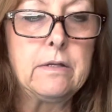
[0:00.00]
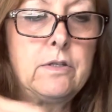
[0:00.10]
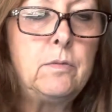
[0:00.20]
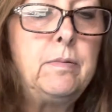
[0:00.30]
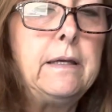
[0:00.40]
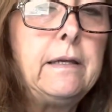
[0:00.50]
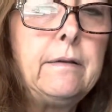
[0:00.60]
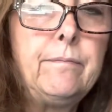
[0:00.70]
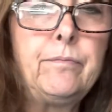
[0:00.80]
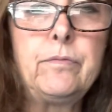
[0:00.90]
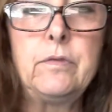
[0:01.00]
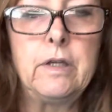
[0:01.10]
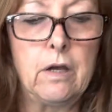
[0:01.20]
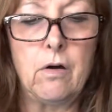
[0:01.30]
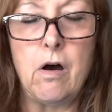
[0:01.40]
to be, you
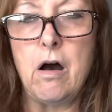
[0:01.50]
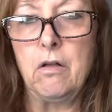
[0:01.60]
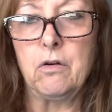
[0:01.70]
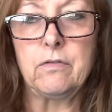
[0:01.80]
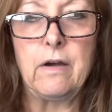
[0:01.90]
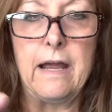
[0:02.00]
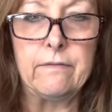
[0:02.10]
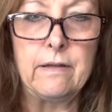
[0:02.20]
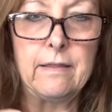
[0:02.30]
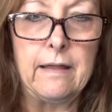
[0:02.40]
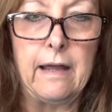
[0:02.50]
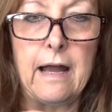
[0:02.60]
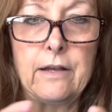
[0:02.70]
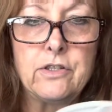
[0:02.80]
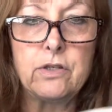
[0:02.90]
know, all over everything.
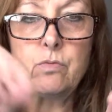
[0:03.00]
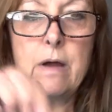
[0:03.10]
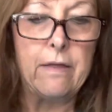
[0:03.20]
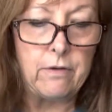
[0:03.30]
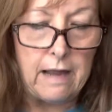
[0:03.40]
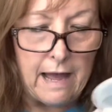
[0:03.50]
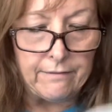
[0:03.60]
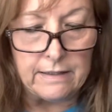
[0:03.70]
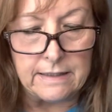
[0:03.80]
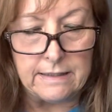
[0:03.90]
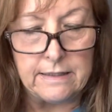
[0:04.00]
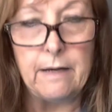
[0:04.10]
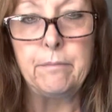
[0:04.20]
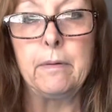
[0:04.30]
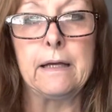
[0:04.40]
I'd just rather have it to
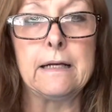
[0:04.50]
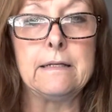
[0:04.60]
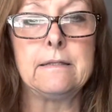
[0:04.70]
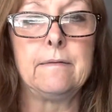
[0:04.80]
dip because